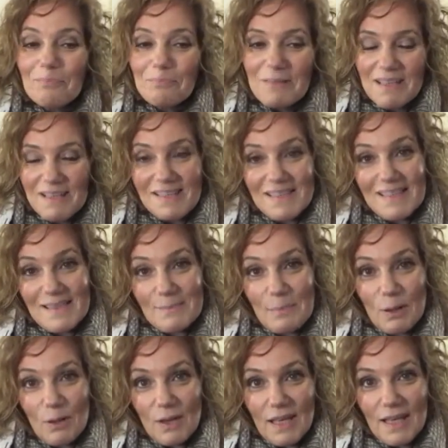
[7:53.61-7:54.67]
because it is
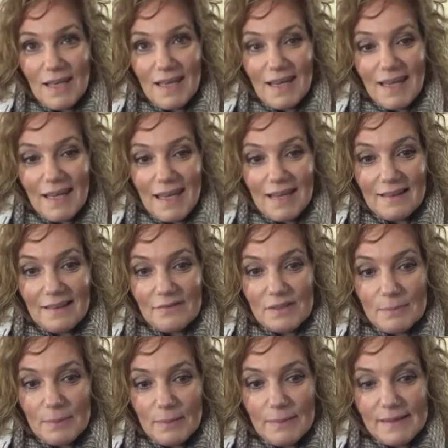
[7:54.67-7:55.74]
bulky and I can't
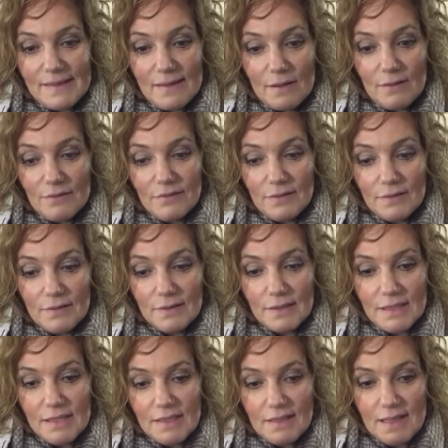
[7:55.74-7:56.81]
lift it by myself
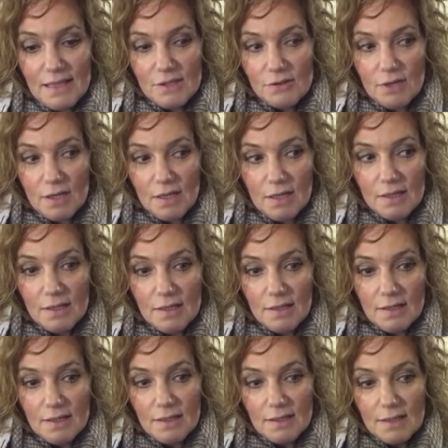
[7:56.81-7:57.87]
into that truck.
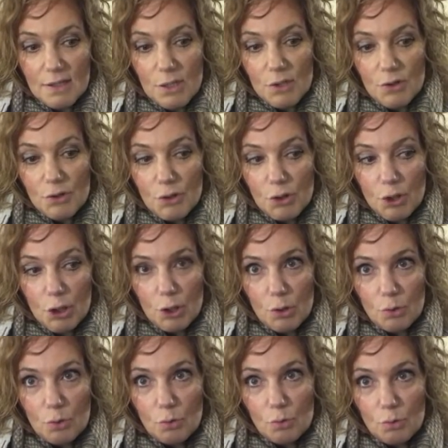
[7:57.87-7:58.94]

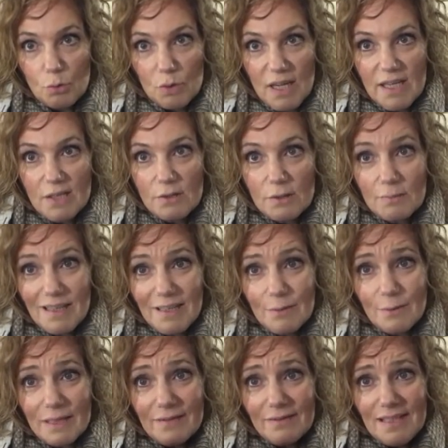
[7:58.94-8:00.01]
So I can do the
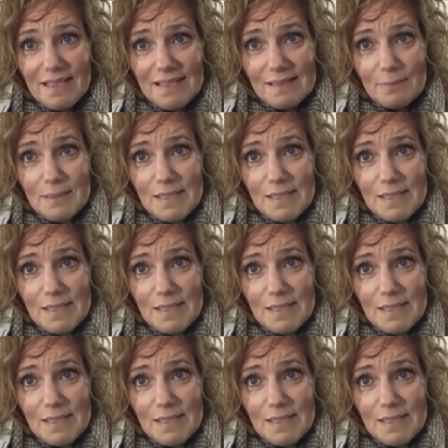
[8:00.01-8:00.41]
microwave easy